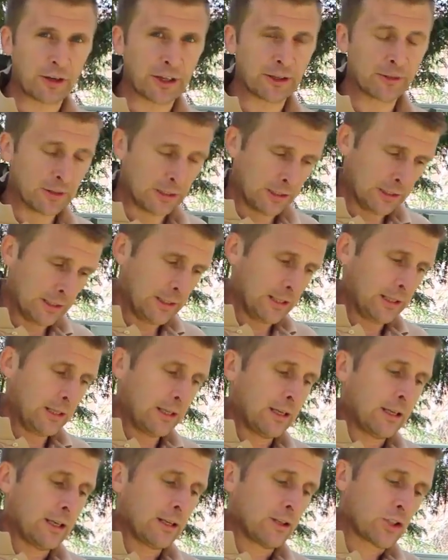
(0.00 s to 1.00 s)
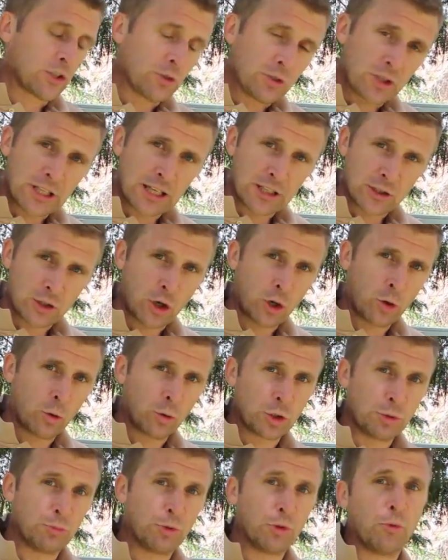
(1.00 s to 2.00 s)
As soon as it gets
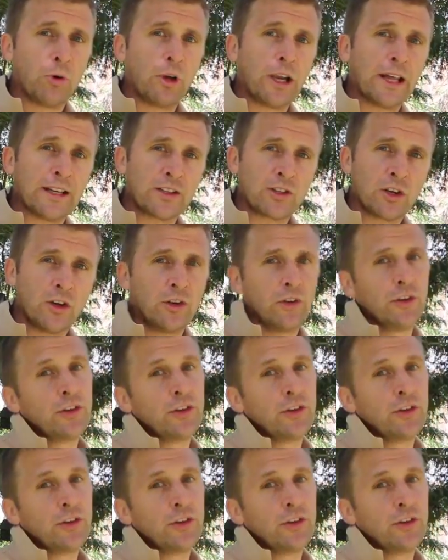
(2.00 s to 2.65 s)
cold, you put more layers on.